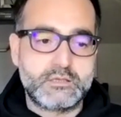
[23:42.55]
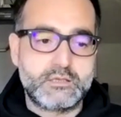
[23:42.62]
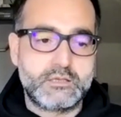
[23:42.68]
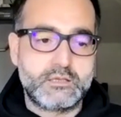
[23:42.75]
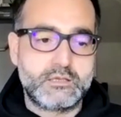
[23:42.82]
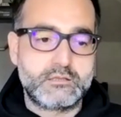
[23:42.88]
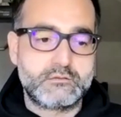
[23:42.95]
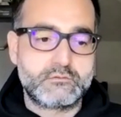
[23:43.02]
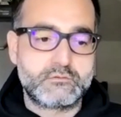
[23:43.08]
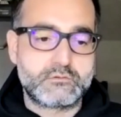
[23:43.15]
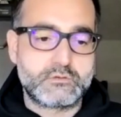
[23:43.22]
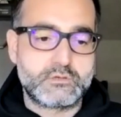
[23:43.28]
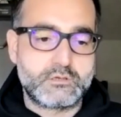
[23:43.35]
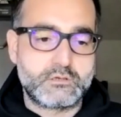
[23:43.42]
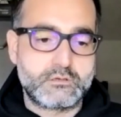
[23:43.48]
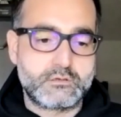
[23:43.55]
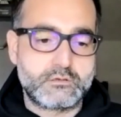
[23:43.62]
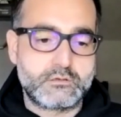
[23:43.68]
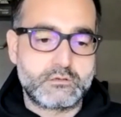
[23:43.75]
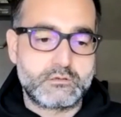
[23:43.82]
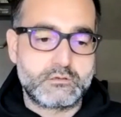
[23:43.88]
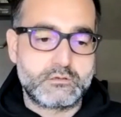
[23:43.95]
And
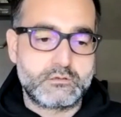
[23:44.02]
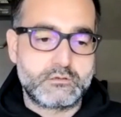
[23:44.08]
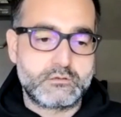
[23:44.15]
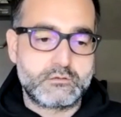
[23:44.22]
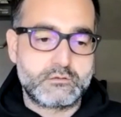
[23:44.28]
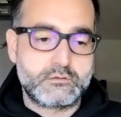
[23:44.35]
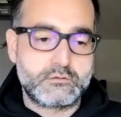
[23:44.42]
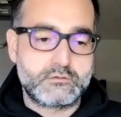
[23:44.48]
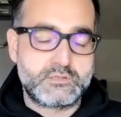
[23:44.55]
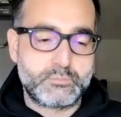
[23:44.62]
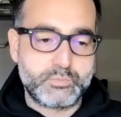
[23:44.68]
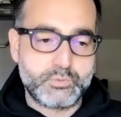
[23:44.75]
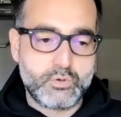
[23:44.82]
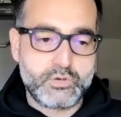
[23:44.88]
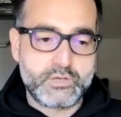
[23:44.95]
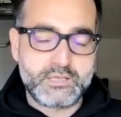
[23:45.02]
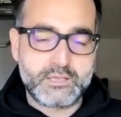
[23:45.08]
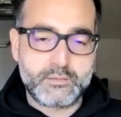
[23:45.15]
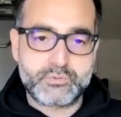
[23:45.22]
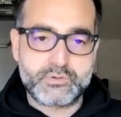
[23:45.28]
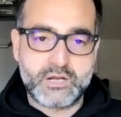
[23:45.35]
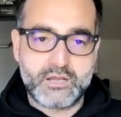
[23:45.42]
deploying
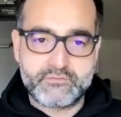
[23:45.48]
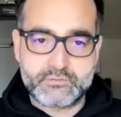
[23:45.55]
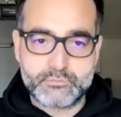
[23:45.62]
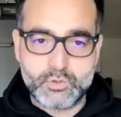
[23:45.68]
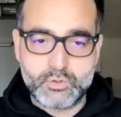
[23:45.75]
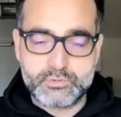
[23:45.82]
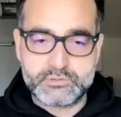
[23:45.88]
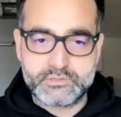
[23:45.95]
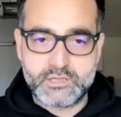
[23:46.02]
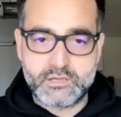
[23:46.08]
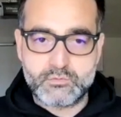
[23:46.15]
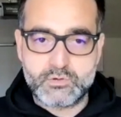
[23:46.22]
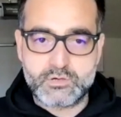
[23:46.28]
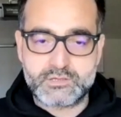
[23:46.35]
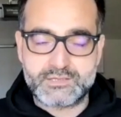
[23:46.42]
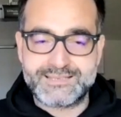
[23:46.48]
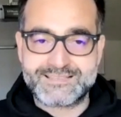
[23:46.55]
a private mobile network